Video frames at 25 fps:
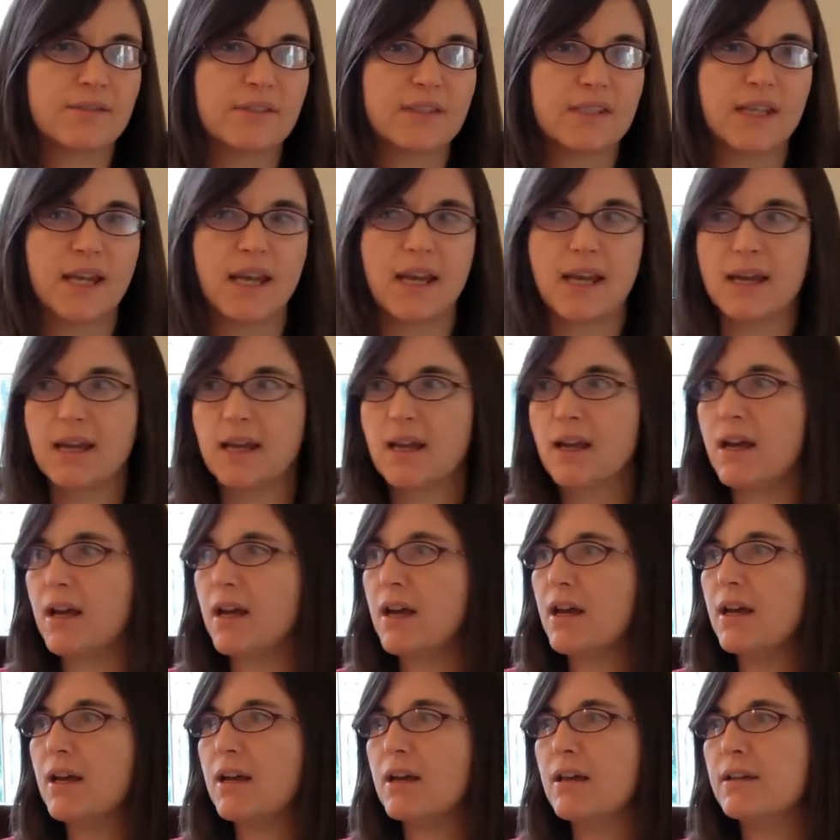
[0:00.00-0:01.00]
say,
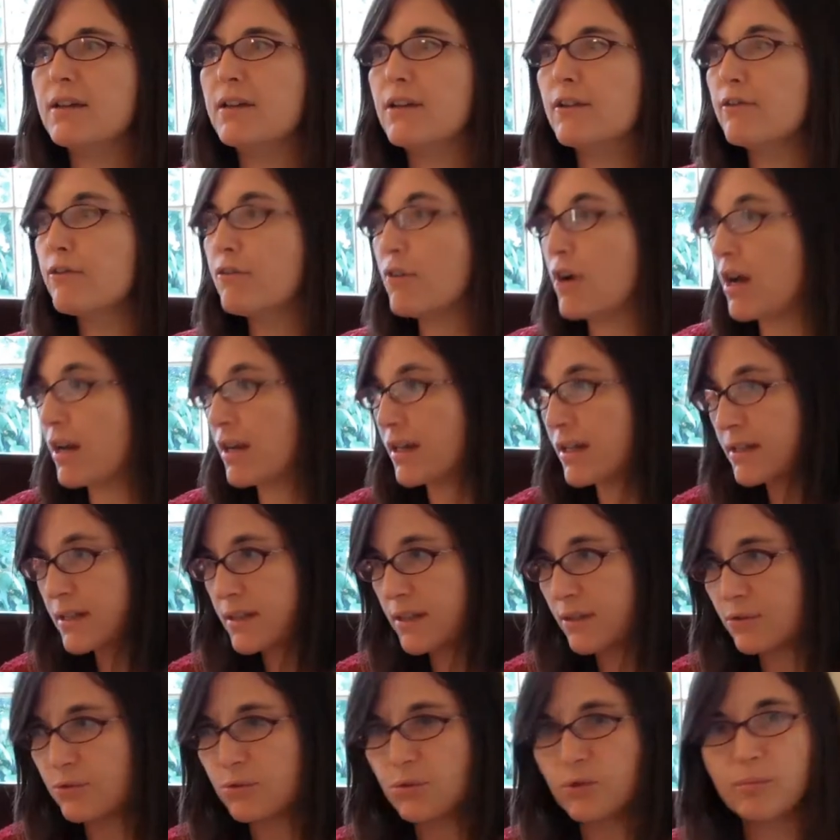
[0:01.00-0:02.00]
a nephrotic
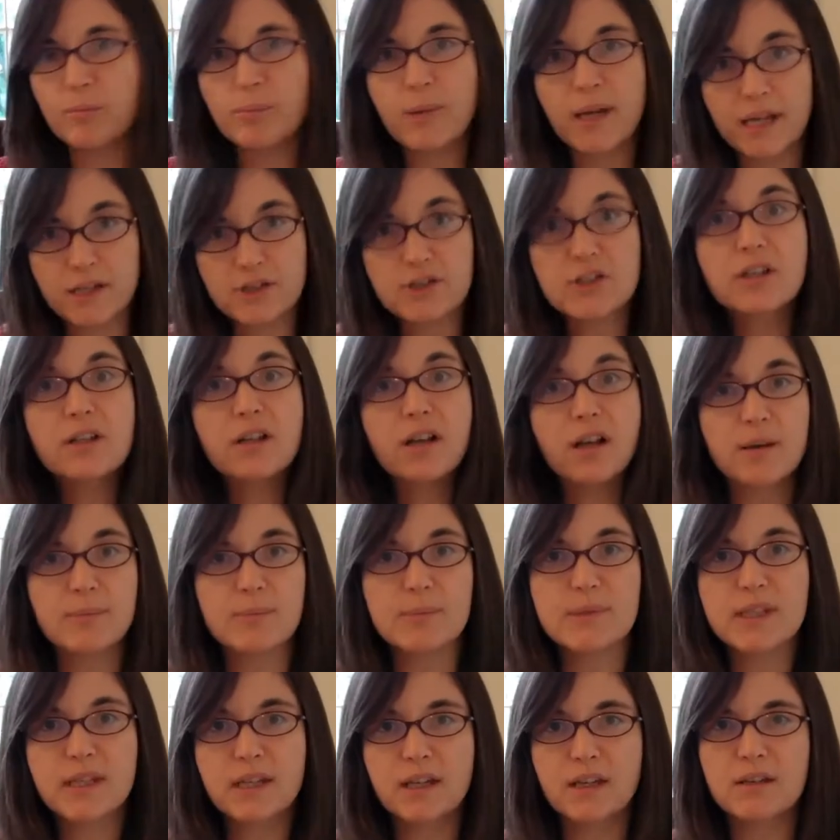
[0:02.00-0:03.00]
syndrome patient
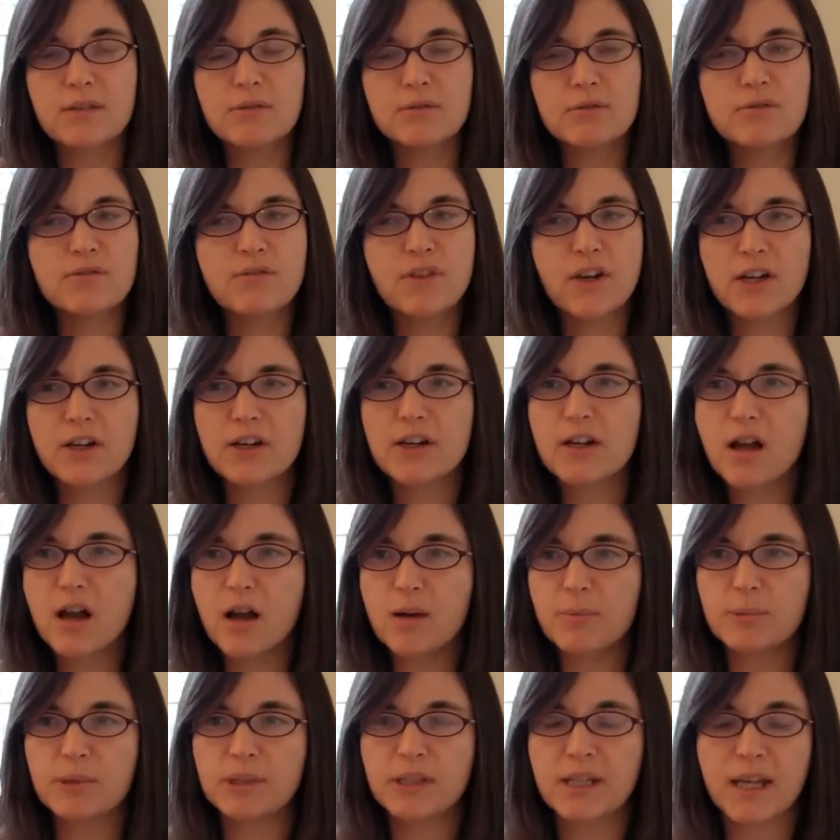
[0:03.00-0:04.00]
comes in. Very
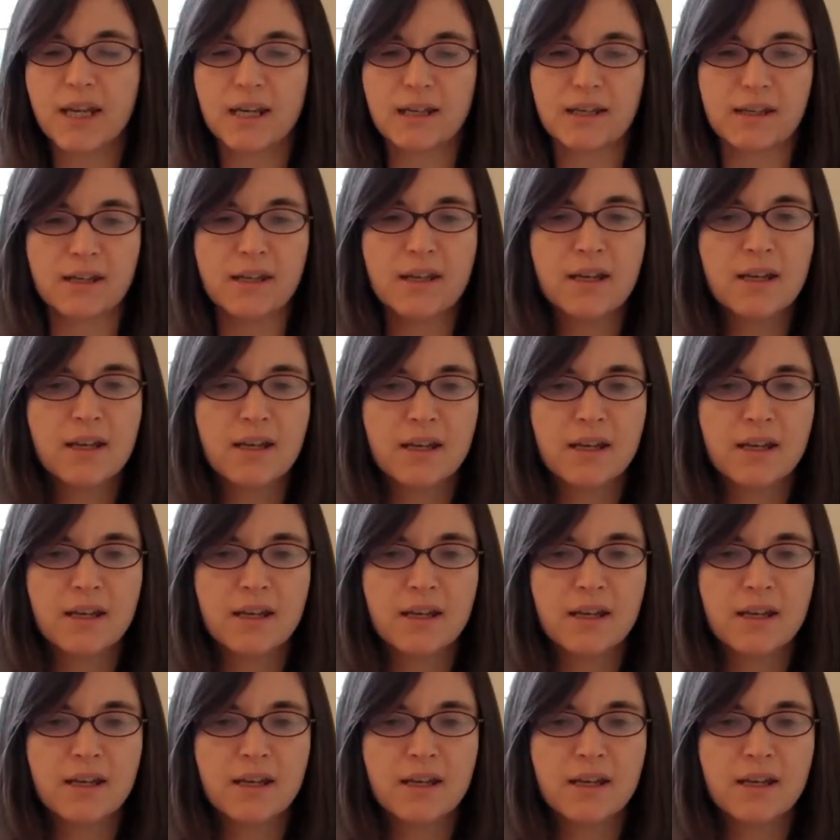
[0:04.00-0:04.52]
complicated.